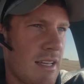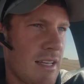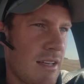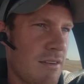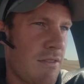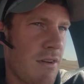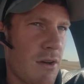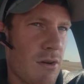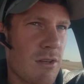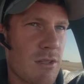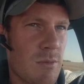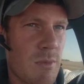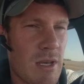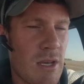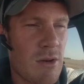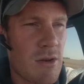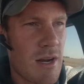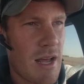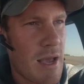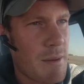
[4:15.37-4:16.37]
If it was
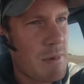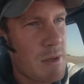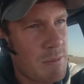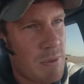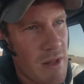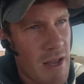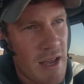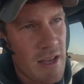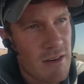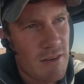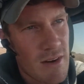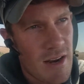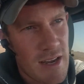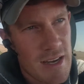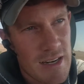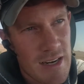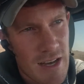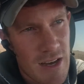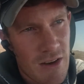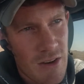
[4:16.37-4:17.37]
me, would I be planting
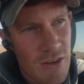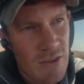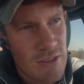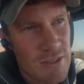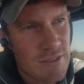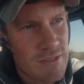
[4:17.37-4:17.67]
right now?